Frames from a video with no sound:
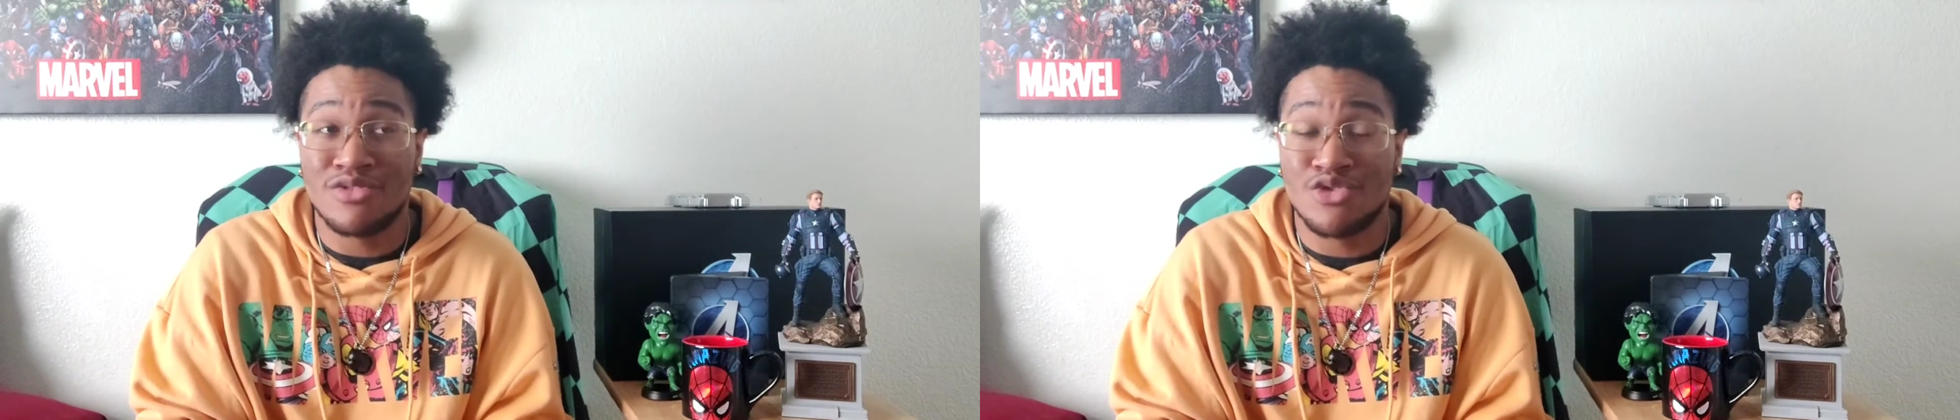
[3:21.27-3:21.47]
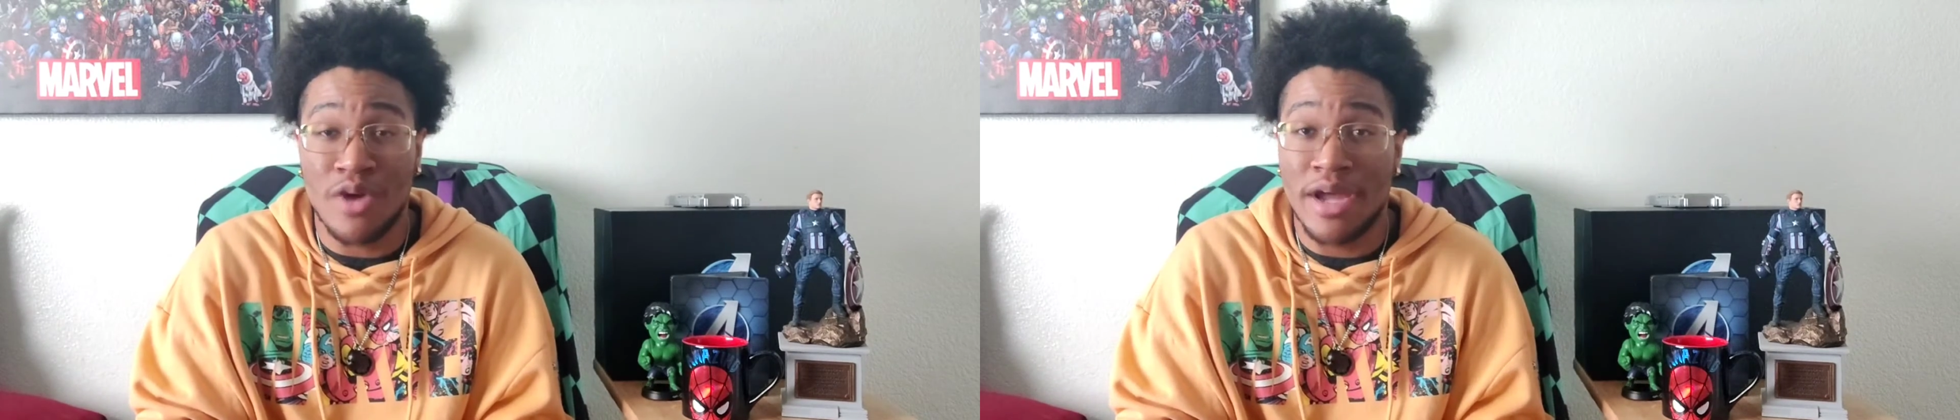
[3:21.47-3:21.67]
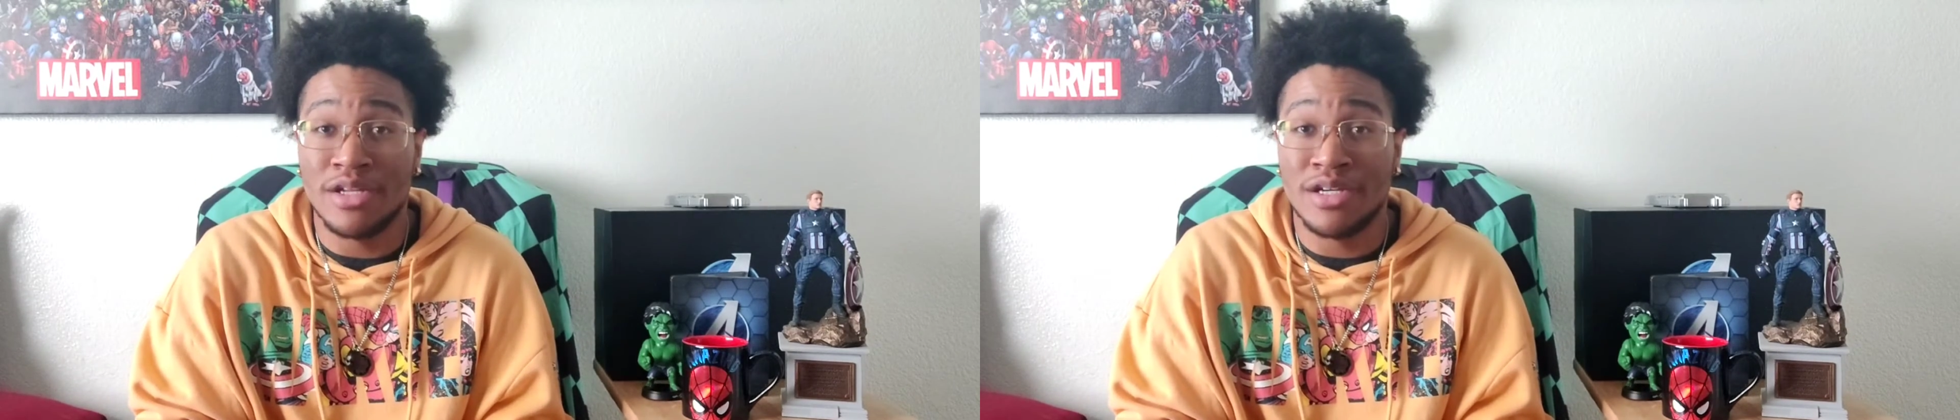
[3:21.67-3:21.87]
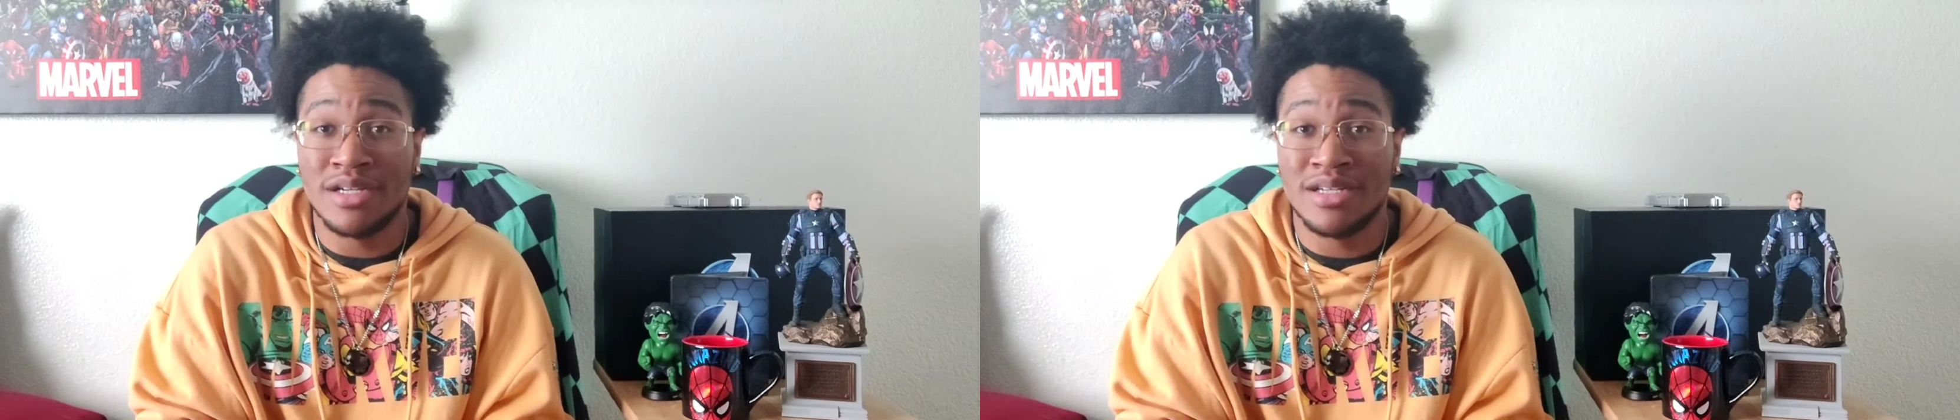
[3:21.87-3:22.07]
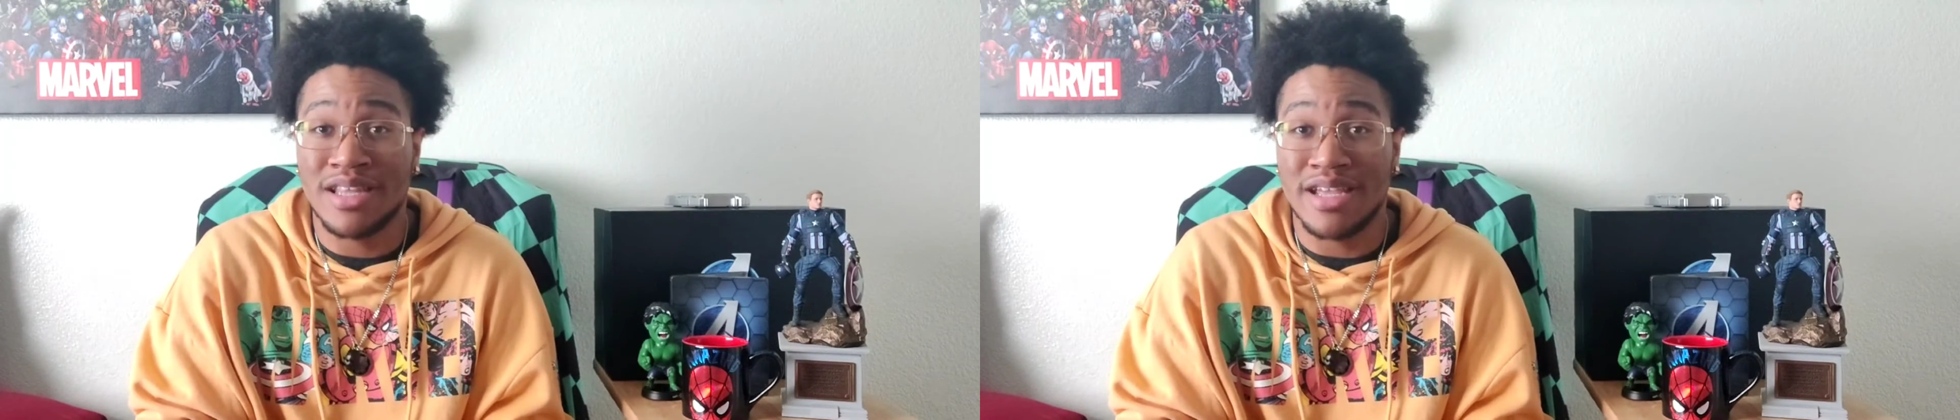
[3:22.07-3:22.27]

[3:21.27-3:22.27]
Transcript: trailer,